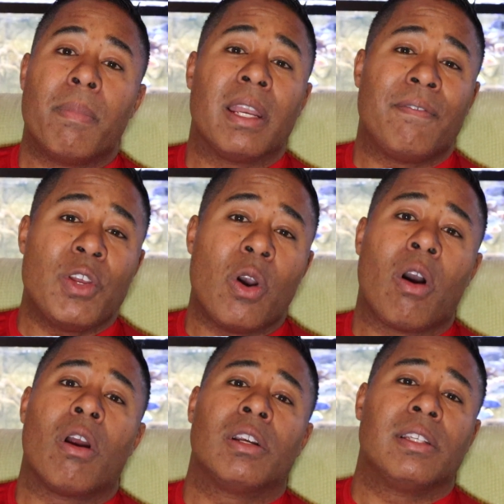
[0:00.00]
but if you
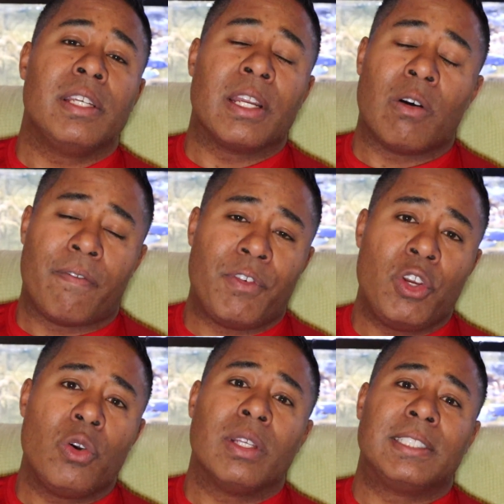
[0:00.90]
are, you know, a
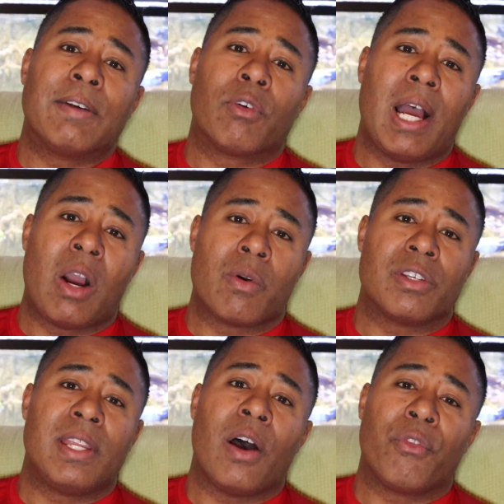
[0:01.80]
few to several
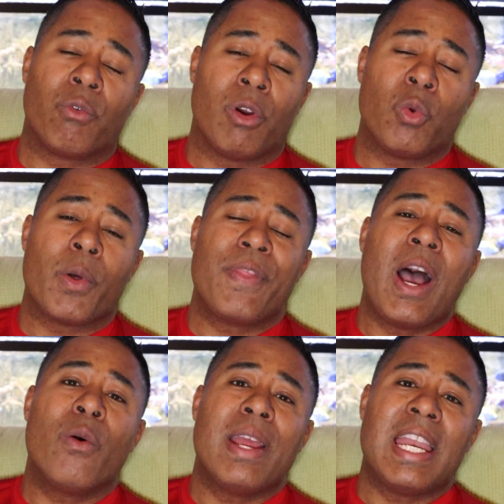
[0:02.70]
hours down the road without